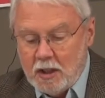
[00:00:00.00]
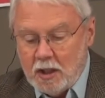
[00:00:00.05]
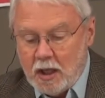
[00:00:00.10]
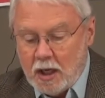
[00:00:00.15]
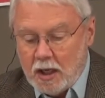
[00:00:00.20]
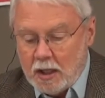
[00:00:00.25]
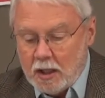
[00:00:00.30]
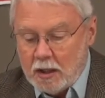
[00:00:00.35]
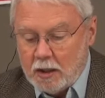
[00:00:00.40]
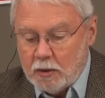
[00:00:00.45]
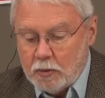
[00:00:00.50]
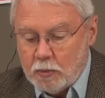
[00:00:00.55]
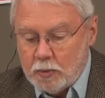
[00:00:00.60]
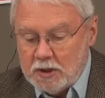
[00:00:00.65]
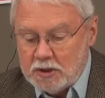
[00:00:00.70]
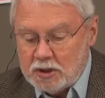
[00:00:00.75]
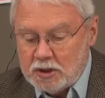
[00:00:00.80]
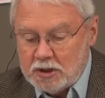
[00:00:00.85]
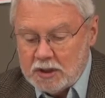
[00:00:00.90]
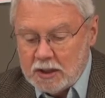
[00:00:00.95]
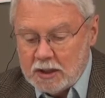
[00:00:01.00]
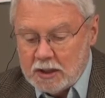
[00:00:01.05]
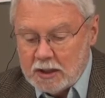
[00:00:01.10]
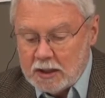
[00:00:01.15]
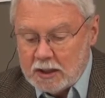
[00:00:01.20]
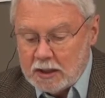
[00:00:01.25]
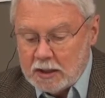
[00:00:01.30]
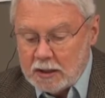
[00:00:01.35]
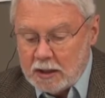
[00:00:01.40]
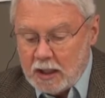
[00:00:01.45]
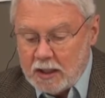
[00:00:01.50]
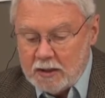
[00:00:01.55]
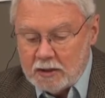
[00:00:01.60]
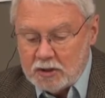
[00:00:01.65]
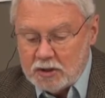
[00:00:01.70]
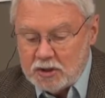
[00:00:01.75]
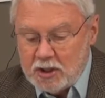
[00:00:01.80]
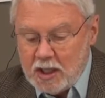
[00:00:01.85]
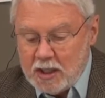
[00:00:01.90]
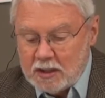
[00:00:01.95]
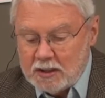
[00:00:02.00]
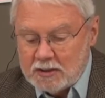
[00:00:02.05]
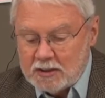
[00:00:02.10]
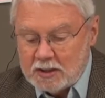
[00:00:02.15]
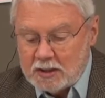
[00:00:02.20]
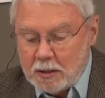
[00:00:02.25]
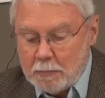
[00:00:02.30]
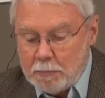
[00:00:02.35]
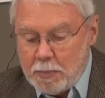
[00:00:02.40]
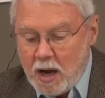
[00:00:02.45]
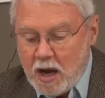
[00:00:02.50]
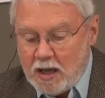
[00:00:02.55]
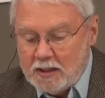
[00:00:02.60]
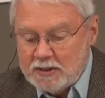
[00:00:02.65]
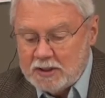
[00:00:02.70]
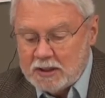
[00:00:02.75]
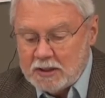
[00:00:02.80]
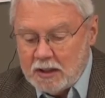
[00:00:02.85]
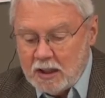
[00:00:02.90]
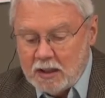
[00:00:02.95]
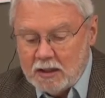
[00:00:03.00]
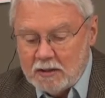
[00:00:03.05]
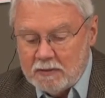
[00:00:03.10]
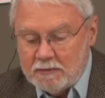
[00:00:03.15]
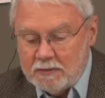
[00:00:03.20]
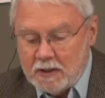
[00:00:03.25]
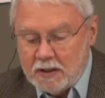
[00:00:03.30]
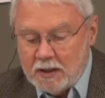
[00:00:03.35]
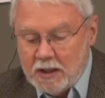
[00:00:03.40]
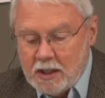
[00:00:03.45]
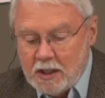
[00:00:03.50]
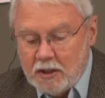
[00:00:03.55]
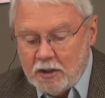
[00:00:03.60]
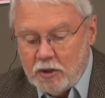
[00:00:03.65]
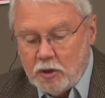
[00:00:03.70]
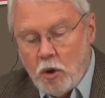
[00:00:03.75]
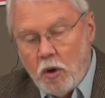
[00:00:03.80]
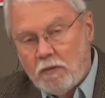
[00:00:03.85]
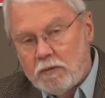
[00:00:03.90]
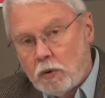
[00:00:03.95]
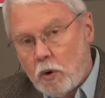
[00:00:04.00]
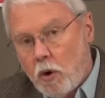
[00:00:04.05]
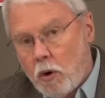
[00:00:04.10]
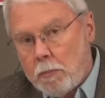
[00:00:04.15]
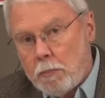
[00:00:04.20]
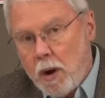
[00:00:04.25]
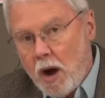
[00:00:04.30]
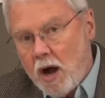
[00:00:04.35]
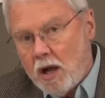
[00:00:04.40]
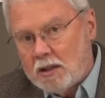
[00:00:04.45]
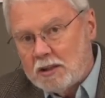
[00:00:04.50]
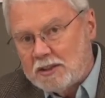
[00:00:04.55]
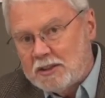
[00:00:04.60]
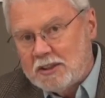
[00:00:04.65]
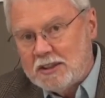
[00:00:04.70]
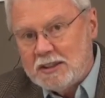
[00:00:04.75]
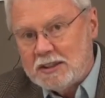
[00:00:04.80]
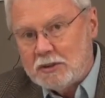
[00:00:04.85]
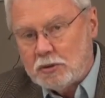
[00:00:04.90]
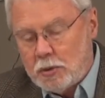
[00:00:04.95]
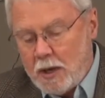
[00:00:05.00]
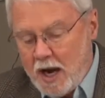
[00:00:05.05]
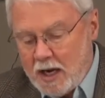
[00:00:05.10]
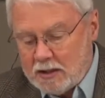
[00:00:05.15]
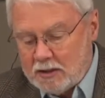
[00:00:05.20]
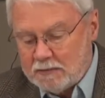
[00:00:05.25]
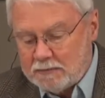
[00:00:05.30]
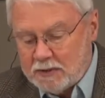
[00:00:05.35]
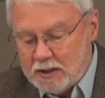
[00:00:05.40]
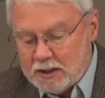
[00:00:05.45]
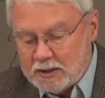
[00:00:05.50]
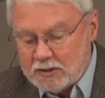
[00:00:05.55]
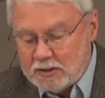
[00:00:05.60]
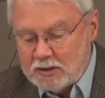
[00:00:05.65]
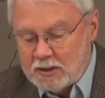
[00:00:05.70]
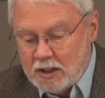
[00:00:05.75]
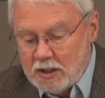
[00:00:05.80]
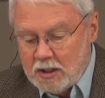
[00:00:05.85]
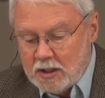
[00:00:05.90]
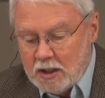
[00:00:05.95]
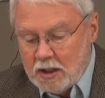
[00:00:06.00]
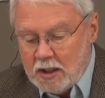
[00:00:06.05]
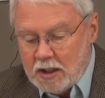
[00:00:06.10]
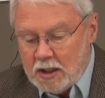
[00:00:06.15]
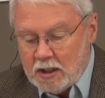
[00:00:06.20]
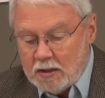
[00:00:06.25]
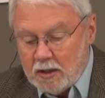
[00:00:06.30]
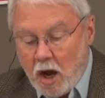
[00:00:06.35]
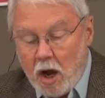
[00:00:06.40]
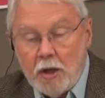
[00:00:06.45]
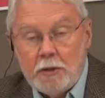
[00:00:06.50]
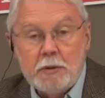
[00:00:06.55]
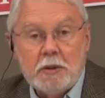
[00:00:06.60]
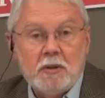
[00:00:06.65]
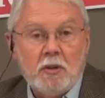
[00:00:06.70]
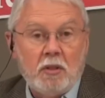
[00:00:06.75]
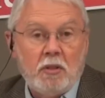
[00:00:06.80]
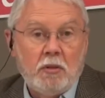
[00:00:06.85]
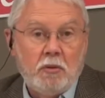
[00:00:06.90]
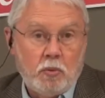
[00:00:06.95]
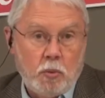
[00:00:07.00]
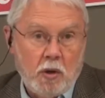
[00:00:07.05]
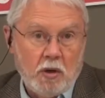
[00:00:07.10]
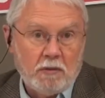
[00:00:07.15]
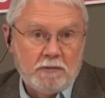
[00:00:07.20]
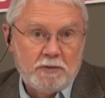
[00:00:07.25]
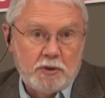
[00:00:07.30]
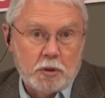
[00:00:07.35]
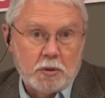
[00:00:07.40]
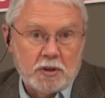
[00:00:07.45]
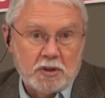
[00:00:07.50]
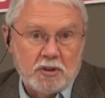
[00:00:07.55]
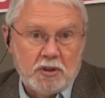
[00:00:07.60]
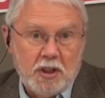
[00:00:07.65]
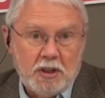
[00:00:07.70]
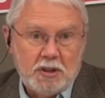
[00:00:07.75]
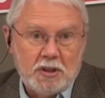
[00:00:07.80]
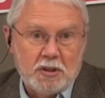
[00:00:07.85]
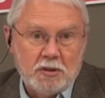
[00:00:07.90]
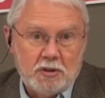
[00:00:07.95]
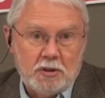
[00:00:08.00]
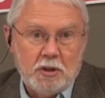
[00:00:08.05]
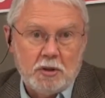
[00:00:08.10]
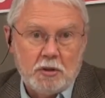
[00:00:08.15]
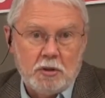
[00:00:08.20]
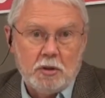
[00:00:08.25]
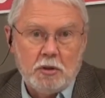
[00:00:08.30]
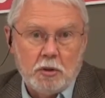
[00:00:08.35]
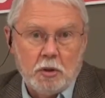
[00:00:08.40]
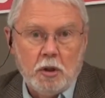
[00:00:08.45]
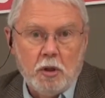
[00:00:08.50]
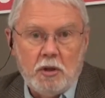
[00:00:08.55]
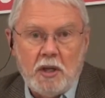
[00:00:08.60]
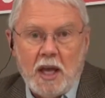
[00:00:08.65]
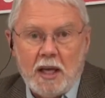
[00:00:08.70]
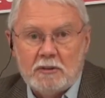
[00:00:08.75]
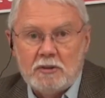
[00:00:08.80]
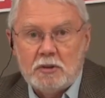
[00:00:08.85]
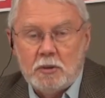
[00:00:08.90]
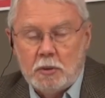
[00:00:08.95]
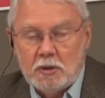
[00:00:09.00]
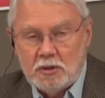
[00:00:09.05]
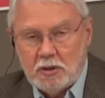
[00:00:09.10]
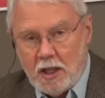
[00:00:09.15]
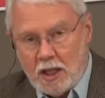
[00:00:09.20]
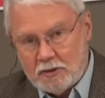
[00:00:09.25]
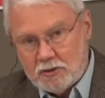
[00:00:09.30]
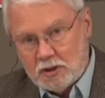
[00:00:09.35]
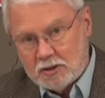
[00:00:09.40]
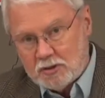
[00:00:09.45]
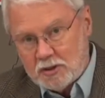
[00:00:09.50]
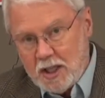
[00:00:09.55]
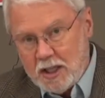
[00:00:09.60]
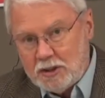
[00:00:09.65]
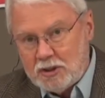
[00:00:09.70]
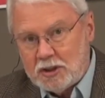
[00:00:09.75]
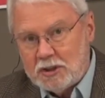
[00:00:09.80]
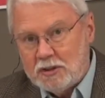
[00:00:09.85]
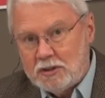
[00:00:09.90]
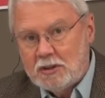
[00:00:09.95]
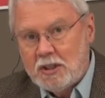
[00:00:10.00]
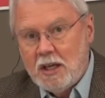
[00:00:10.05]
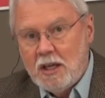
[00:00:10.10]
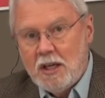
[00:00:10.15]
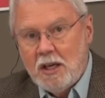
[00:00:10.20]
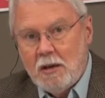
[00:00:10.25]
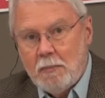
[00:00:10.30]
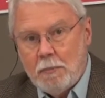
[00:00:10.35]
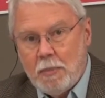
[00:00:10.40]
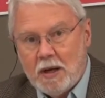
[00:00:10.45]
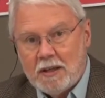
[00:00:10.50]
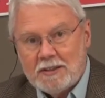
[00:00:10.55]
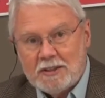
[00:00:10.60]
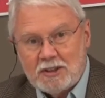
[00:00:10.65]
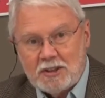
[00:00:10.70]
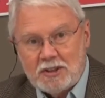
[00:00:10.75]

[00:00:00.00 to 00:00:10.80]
which I understand is a composite of the overall policy attractiveness in the 112 jurisdictions you look at. So it's not just nations, but it's